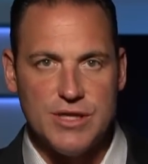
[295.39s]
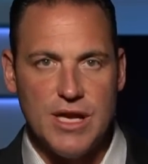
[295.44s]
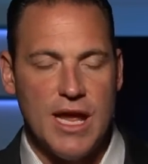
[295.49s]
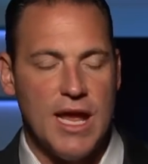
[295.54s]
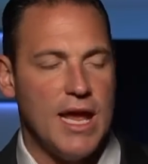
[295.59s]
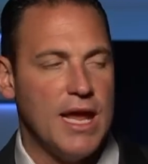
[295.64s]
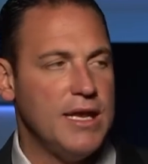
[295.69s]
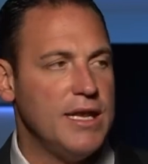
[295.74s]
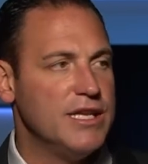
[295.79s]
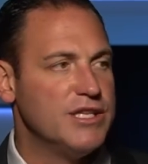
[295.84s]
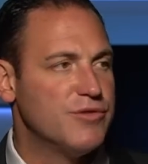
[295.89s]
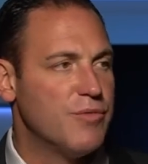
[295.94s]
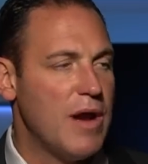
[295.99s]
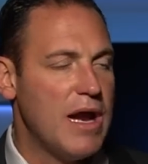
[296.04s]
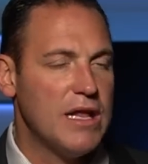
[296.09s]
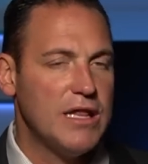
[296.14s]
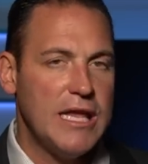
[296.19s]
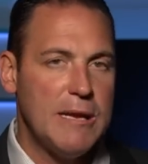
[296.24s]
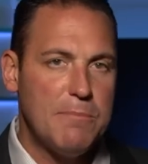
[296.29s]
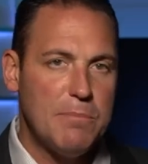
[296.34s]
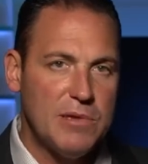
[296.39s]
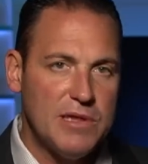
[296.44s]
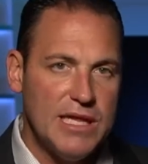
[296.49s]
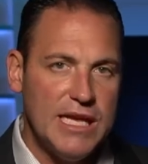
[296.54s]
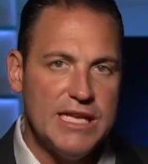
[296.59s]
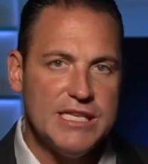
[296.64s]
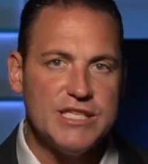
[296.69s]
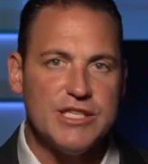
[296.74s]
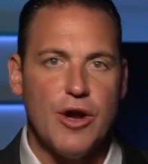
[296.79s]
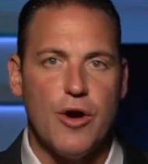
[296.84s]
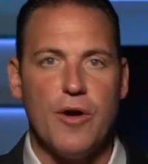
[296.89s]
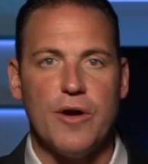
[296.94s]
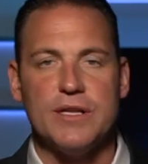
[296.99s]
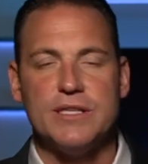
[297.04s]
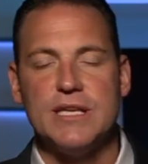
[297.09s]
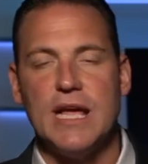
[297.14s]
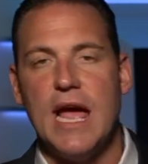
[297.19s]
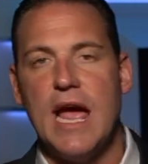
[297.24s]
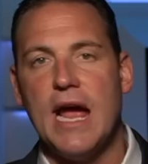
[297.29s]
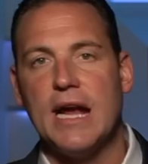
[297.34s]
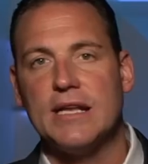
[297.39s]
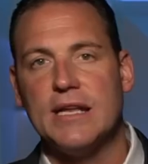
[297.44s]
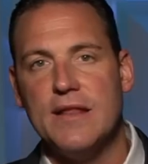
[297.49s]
and Israeli police are attacked,